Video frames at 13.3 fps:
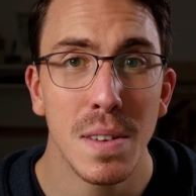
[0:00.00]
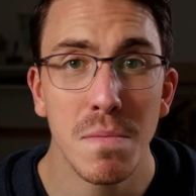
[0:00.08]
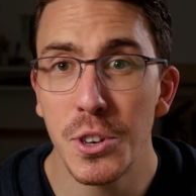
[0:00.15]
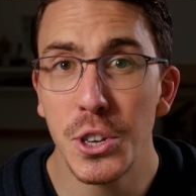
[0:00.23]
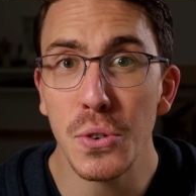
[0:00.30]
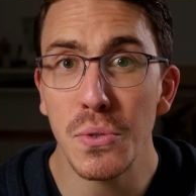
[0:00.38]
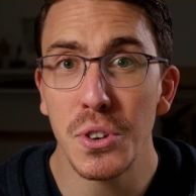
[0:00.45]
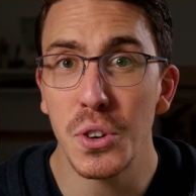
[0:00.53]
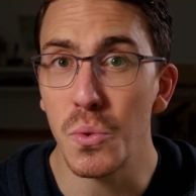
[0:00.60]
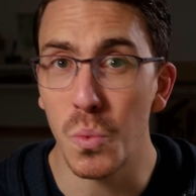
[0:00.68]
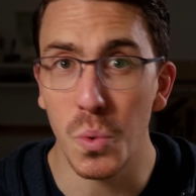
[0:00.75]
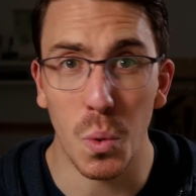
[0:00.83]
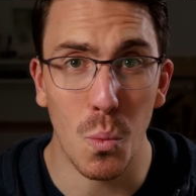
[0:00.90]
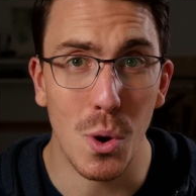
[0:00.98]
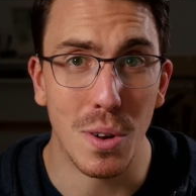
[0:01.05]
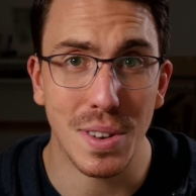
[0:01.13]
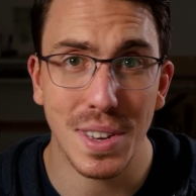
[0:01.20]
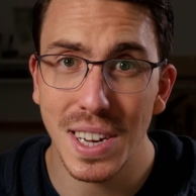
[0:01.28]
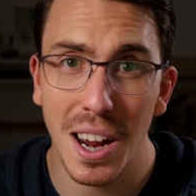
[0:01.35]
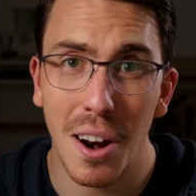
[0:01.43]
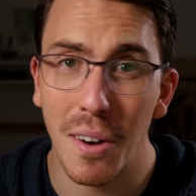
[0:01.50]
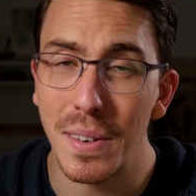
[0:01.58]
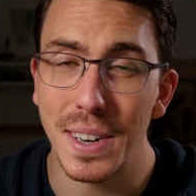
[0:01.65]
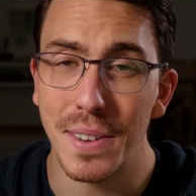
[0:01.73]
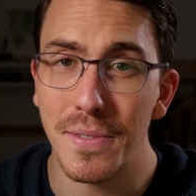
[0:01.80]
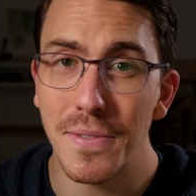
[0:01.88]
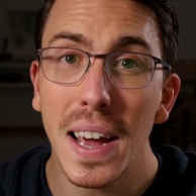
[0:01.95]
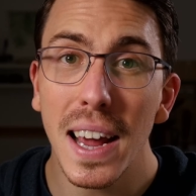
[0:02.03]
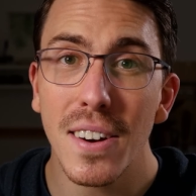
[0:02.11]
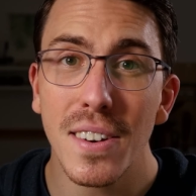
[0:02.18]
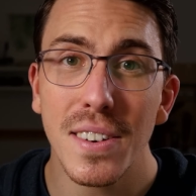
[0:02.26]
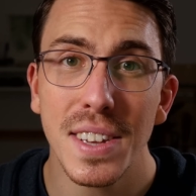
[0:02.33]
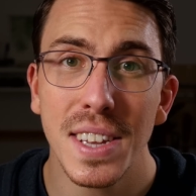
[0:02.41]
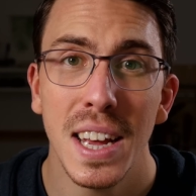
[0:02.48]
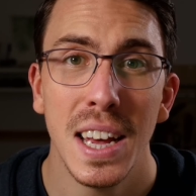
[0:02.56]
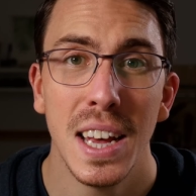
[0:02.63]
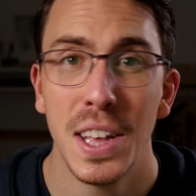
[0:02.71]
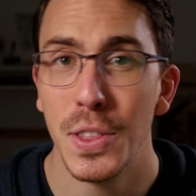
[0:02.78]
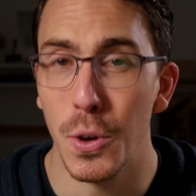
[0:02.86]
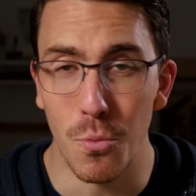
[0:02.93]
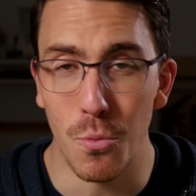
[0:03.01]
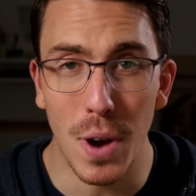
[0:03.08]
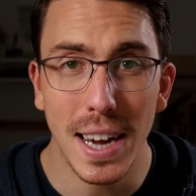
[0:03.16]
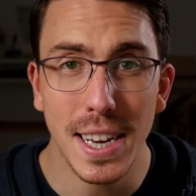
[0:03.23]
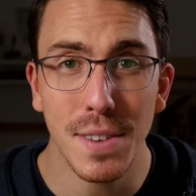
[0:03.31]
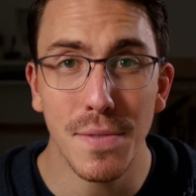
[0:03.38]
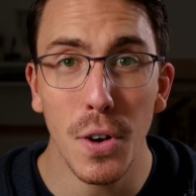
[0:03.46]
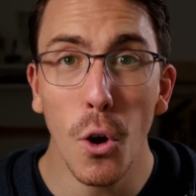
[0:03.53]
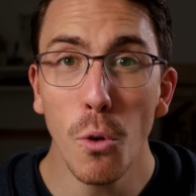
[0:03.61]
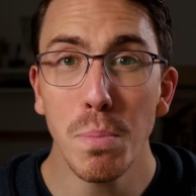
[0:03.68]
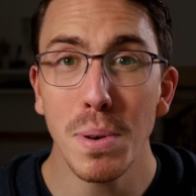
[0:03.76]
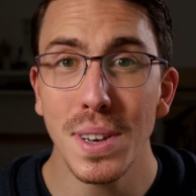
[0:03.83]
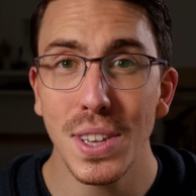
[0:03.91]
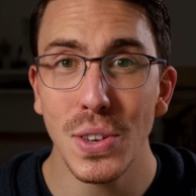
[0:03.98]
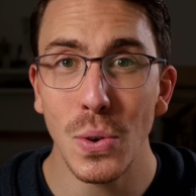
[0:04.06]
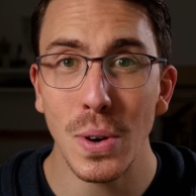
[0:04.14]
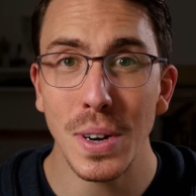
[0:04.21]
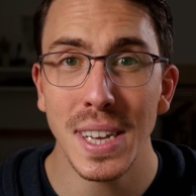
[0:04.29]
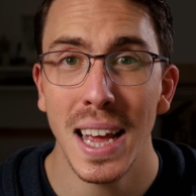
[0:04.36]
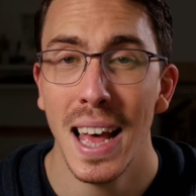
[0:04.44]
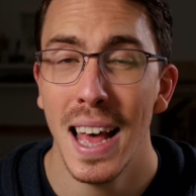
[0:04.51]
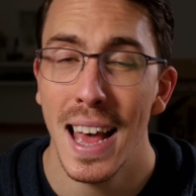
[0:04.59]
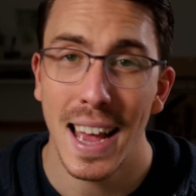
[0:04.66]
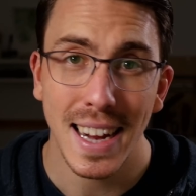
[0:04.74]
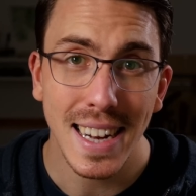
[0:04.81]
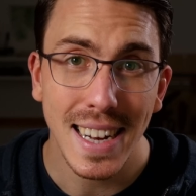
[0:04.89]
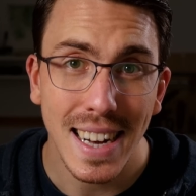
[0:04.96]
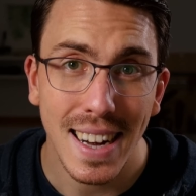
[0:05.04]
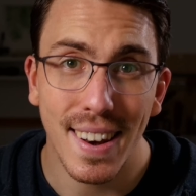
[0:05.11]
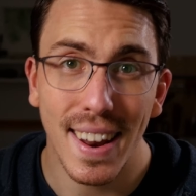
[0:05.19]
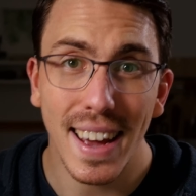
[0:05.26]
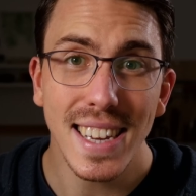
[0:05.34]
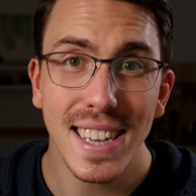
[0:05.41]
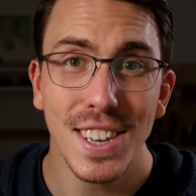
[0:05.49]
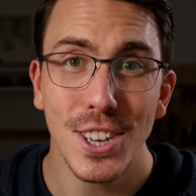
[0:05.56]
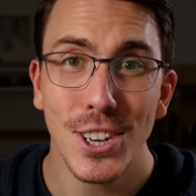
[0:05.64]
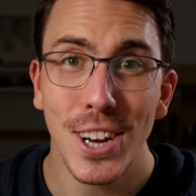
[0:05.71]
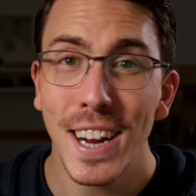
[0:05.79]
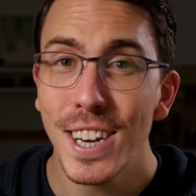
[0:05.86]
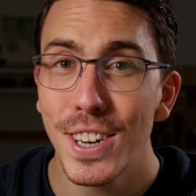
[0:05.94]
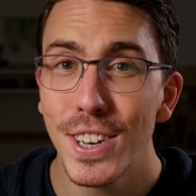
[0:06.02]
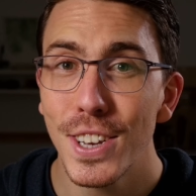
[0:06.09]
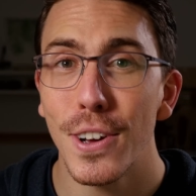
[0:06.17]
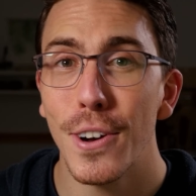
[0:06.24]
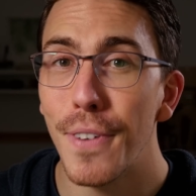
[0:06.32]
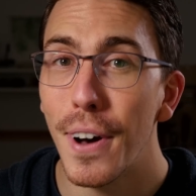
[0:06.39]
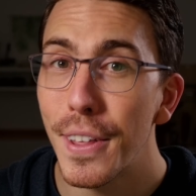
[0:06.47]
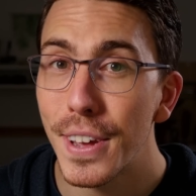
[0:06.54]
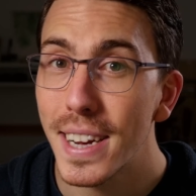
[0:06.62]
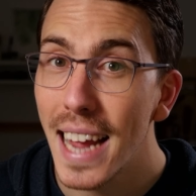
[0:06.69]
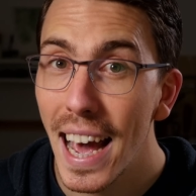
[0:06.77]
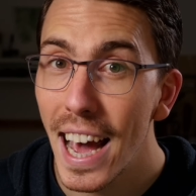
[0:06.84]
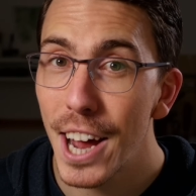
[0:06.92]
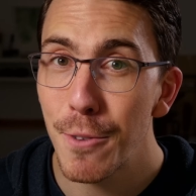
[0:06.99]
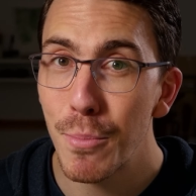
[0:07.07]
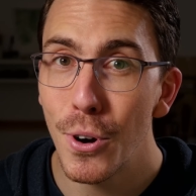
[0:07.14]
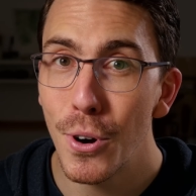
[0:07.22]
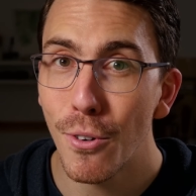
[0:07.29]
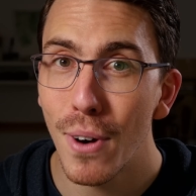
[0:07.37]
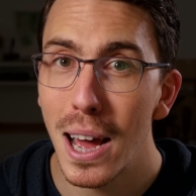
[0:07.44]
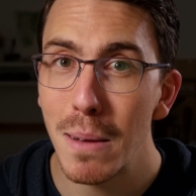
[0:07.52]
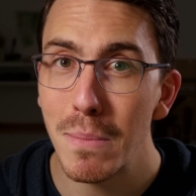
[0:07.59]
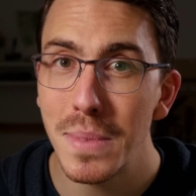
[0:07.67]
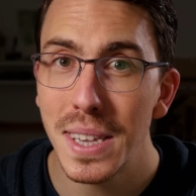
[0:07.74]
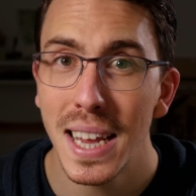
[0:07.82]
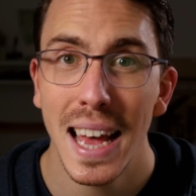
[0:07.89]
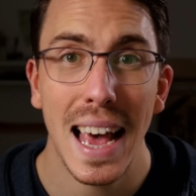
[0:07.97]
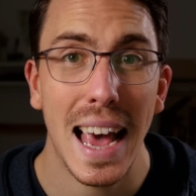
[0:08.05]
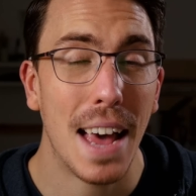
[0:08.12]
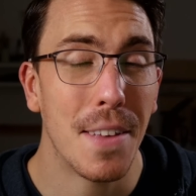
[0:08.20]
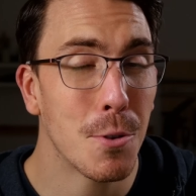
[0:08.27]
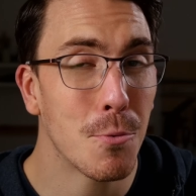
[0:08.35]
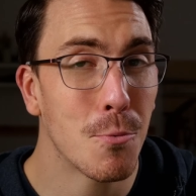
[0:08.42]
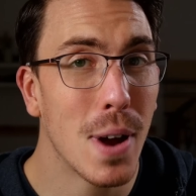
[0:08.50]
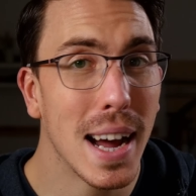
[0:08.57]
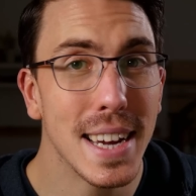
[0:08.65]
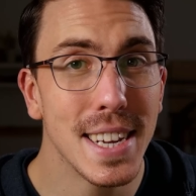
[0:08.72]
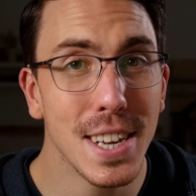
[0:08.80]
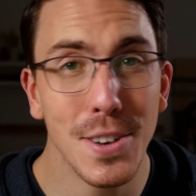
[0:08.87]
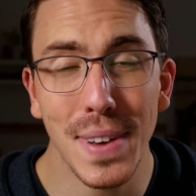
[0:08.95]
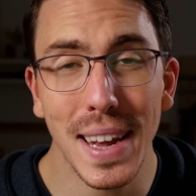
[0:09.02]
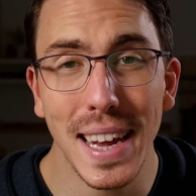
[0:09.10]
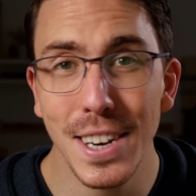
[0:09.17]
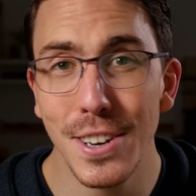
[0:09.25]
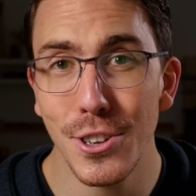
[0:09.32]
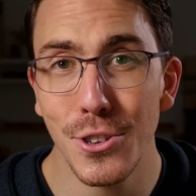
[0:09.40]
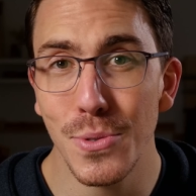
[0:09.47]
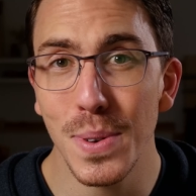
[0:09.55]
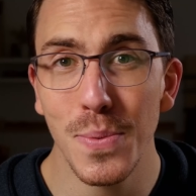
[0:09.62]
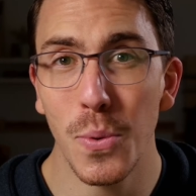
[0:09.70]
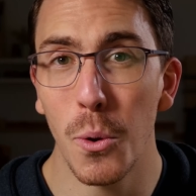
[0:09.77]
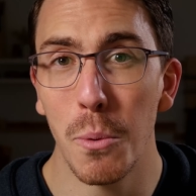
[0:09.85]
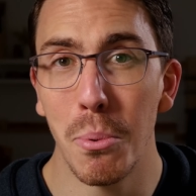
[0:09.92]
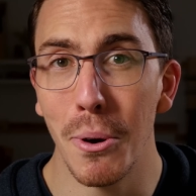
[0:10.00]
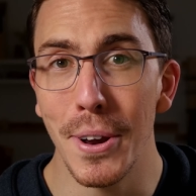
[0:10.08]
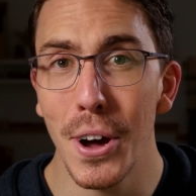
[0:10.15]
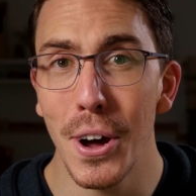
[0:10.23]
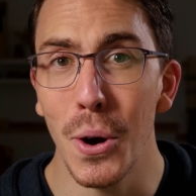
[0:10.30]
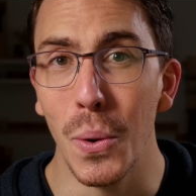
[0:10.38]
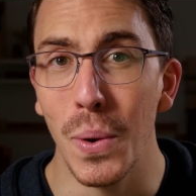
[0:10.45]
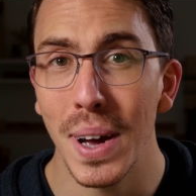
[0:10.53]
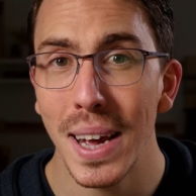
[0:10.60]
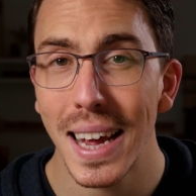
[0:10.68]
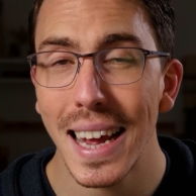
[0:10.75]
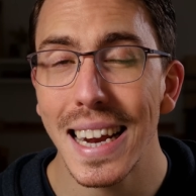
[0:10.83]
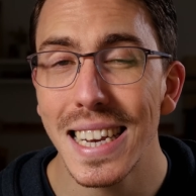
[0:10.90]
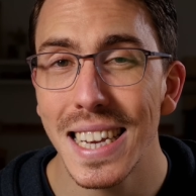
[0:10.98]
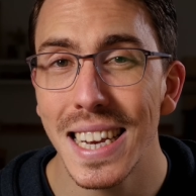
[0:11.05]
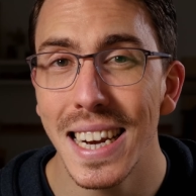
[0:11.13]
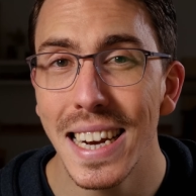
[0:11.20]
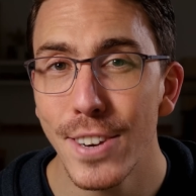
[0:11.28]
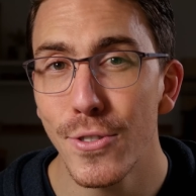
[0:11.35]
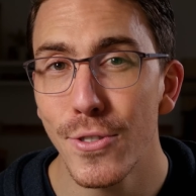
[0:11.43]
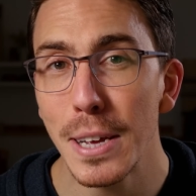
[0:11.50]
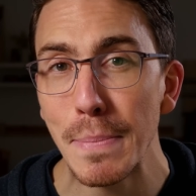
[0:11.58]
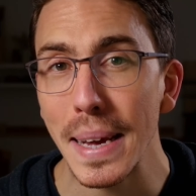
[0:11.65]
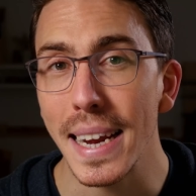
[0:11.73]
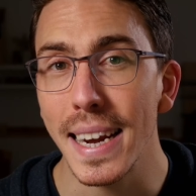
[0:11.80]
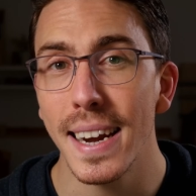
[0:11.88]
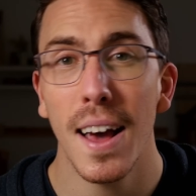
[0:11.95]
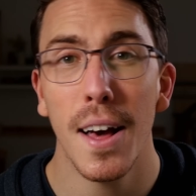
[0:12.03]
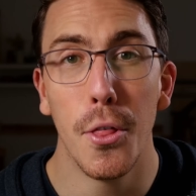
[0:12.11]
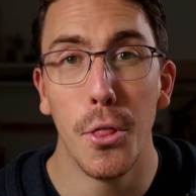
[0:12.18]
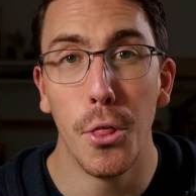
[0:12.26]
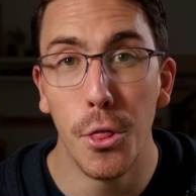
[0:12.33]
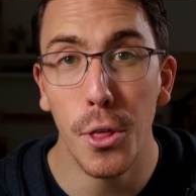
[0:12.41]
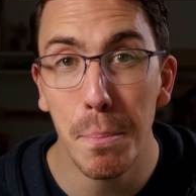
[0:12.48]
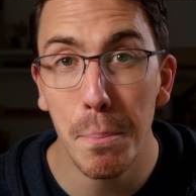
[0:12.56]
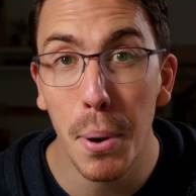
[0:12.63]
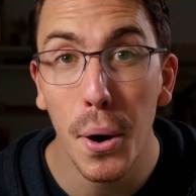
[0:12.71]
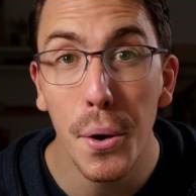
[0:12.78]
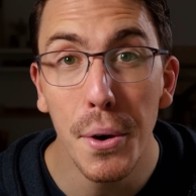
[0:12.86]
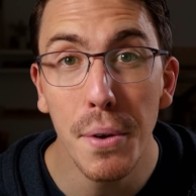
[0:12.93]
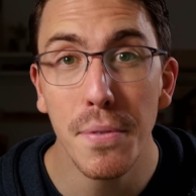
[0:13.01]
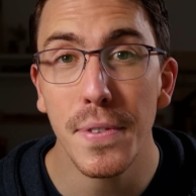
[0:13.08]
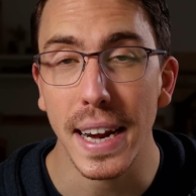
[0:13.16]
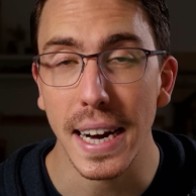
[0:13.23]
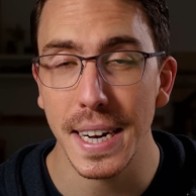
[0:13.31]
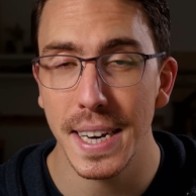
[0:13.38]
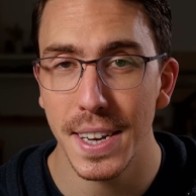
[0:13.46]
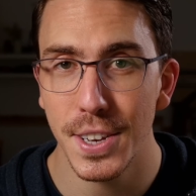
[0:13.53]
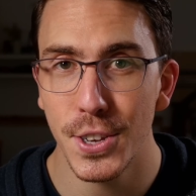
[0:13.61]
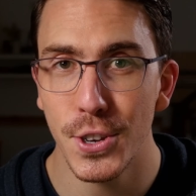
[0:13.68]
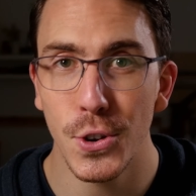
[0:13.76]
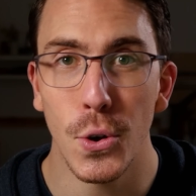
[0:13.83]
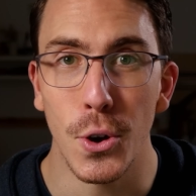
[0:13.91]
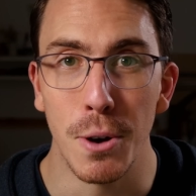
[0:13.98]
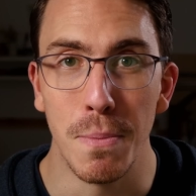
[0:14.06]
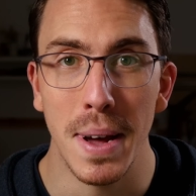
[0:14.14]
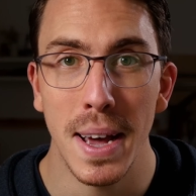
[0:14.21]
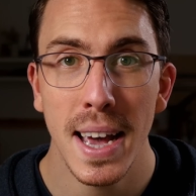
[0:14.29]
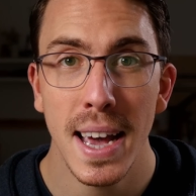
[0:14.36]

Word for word: due to the world's current affairs, the rise of open source, license changes of other C A D programs, and the rise of Industry four point oh. It's literally been the perfect storm,